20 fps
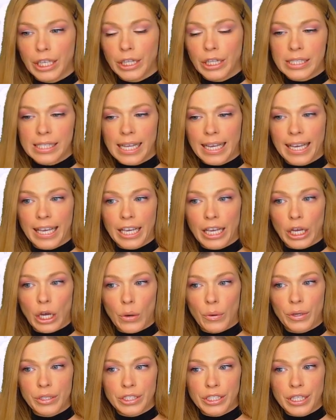looks like he can
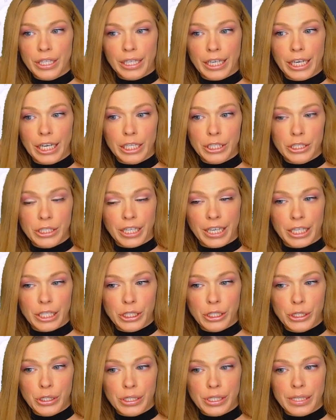go into the country and
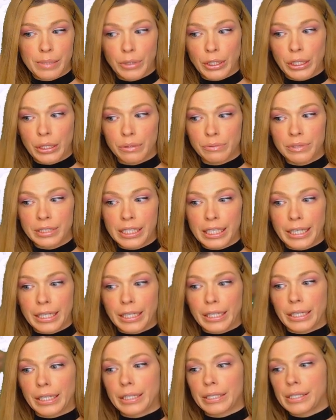shoot us some good old
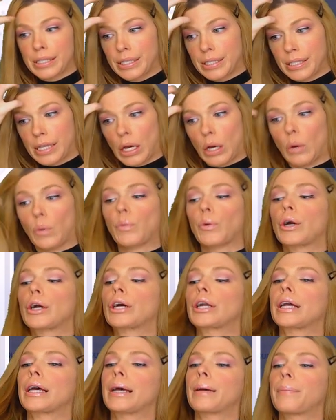deer. So we're
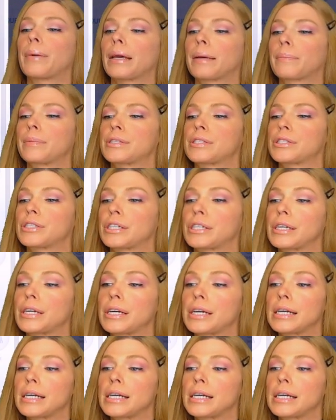gonna pick Mr.